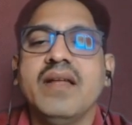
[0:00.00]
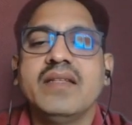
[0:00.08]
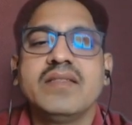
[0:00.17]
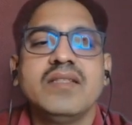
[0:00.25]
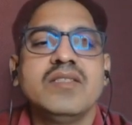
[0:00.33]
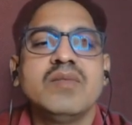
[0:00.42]

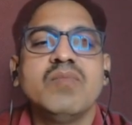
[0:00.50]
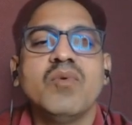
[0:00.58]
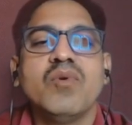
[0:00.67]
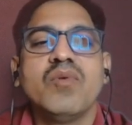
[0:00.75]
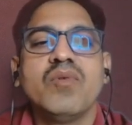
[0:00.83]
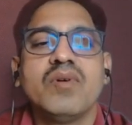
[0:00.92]
Next is
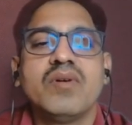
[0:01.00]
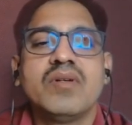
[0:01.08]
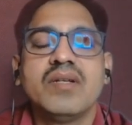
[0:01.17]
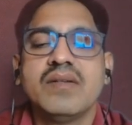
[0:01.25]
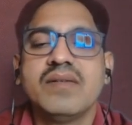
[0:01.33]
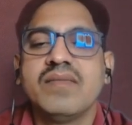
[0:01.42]

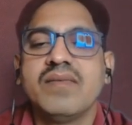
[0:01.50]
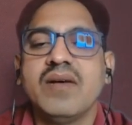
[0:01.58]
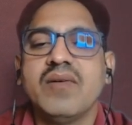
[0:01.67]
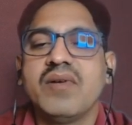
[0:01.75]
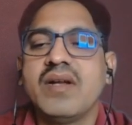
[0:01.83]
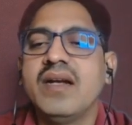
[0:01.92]
monocot
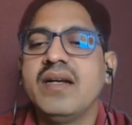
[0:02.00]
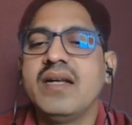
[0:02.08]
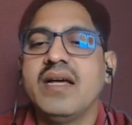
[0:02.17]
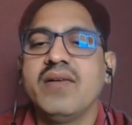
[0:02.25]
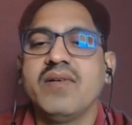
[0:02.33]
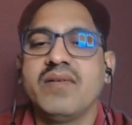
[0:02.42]
flower
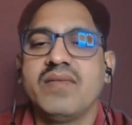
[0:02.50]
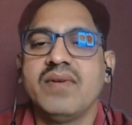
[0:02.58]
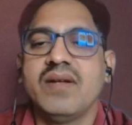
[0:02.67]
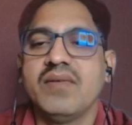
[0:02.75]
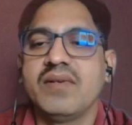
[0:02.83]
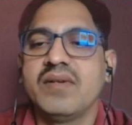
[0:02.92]
and dicot
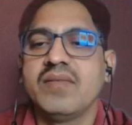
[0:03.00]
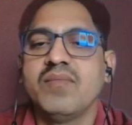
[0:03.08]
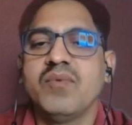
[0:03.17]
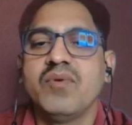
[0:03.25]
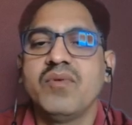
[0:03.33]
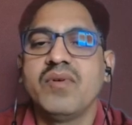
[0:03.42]
flower.
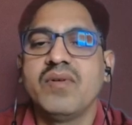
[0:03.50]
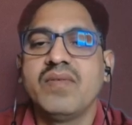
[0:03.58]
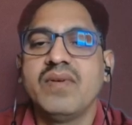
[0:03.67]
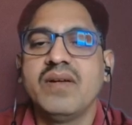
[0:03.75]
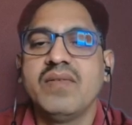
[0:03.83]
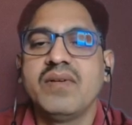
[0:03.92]

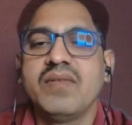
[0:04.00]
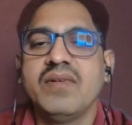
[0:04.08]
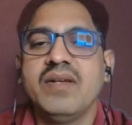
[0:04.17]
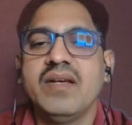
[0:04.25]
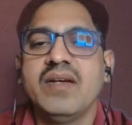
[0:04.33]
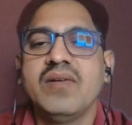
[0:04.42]
Monocot flower
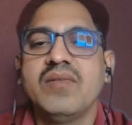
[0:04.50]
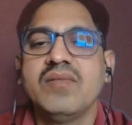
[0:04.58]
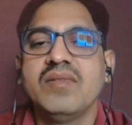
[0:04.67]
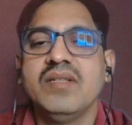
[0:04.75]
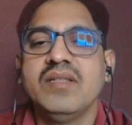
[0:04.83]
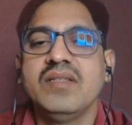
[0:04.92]
will have
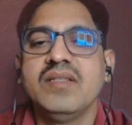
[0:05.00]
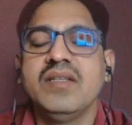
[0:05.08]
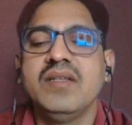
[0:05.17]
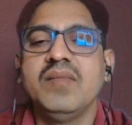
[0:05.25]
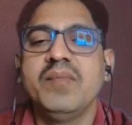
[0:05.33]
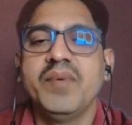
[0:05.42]
the
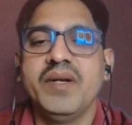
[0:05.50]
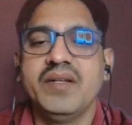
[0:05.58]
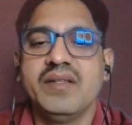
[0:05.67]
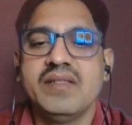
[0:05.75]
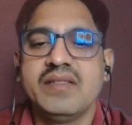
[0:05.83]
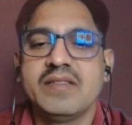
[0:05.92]
three
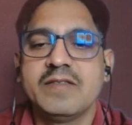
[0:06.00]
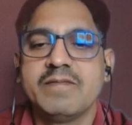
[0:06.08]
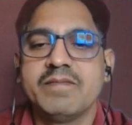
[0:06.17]
petals